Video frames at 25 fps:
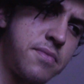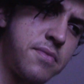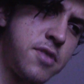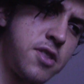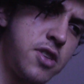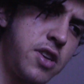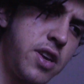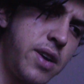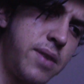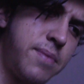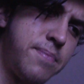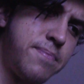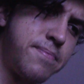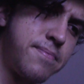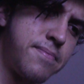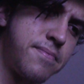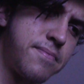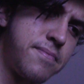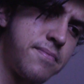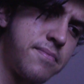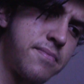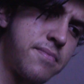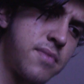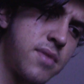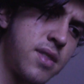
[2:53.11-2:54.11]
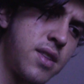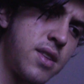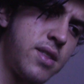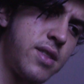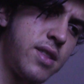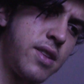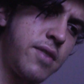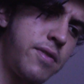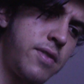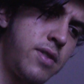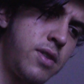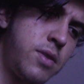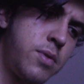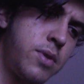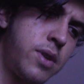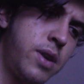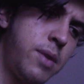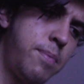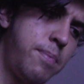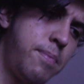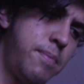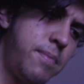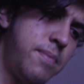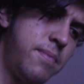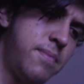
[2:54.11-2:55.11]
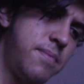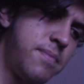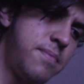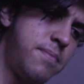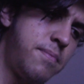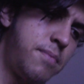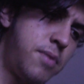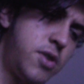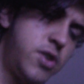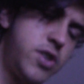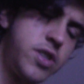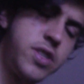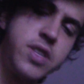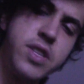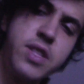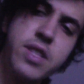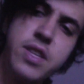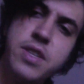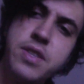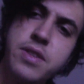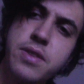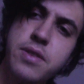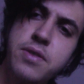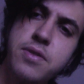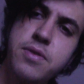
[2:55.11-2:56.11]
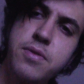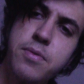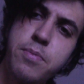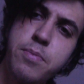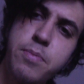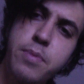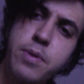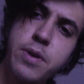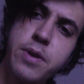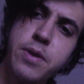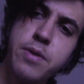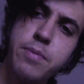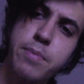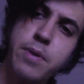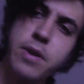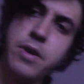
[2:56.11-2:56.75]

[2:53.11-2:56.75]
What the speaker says: So yeah, definitely gonna keep purchasing these. These are pretty good